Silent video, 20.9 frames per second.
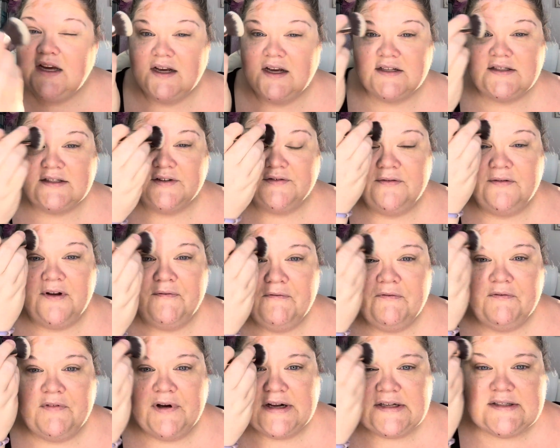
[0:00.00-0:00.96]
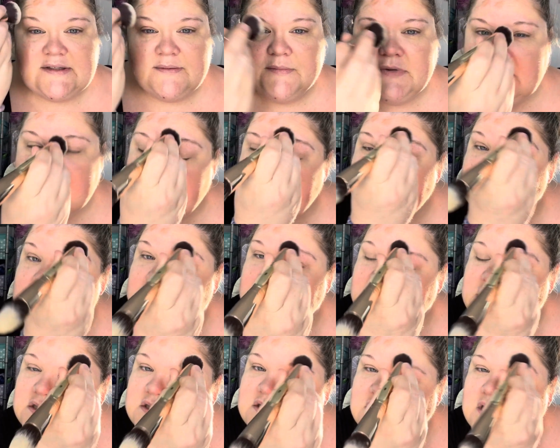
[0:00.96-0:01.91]
it's an investment,
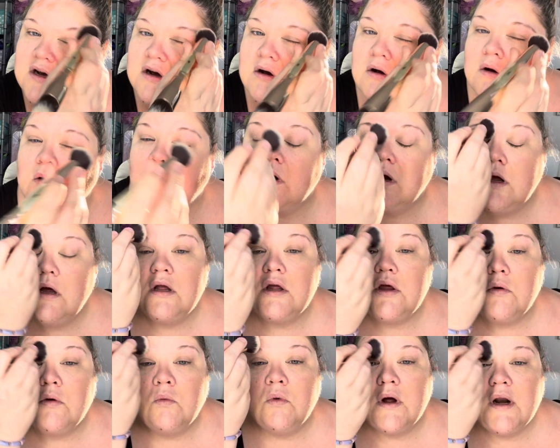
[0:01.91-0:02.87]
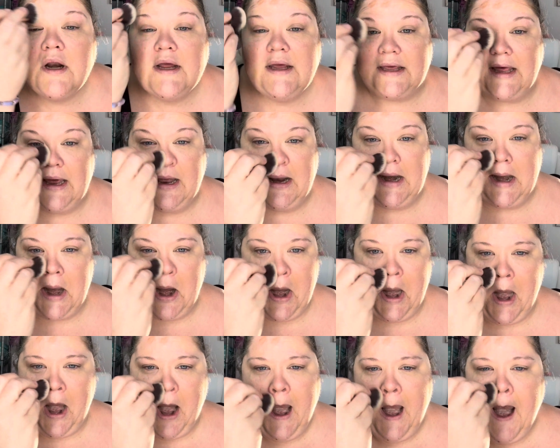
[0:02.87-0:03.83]
so you want to get
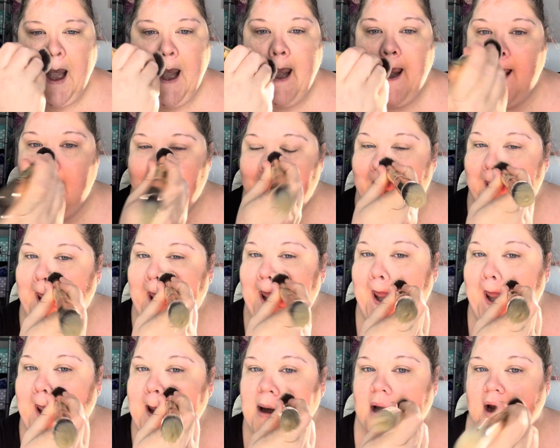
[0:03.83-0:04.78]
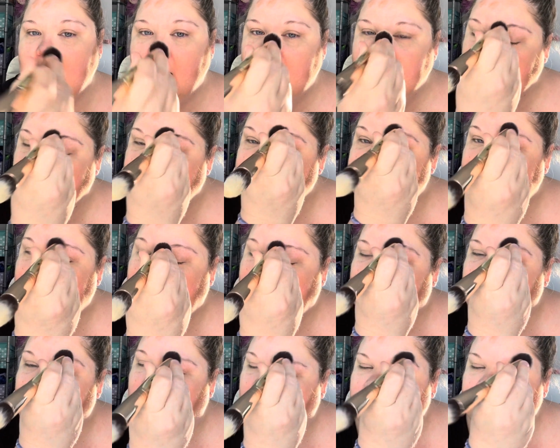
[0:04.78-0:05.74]
your everyday
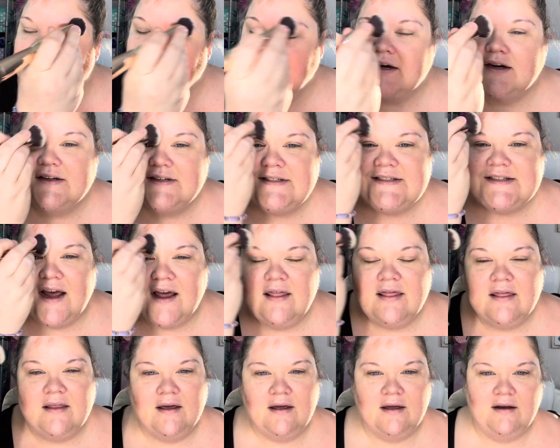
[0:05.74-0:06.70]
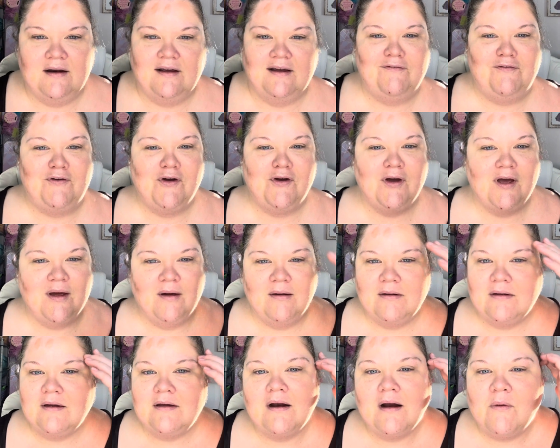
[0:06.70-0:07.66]
colors, and then if
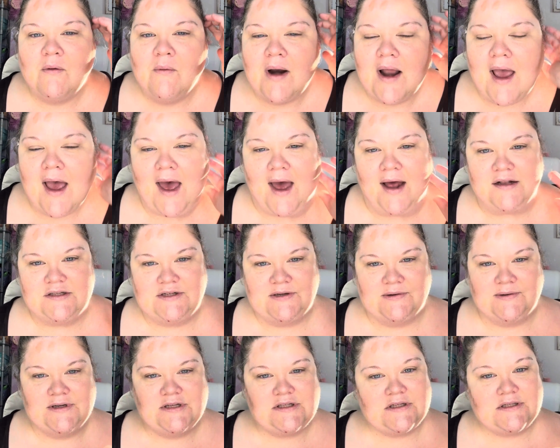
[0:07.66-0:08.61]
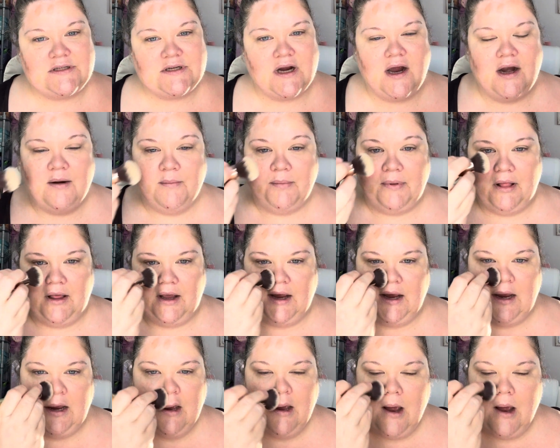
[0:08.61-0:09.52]
you don't want to add to it just to kind of play